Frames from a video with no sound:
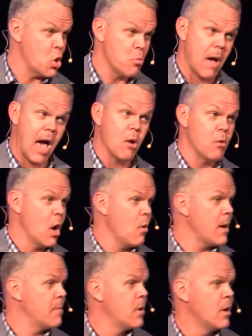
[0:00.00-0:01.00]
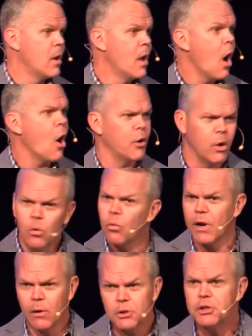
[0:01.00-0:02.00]
"Nope, I don't know him." "Are you
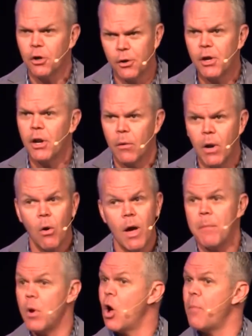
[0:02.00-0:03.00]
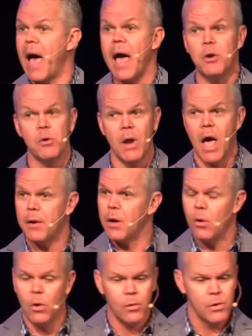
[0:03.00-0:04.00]
real sure you don't know him?" "Nope, I do not
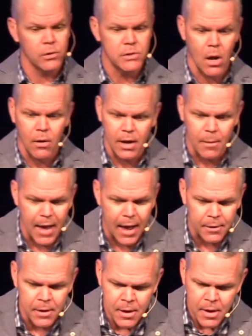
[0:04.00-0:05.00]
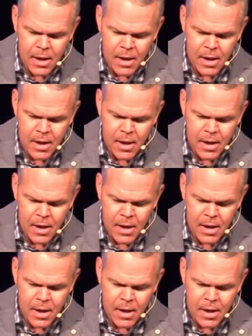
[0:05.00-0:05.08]
know who you're talking about."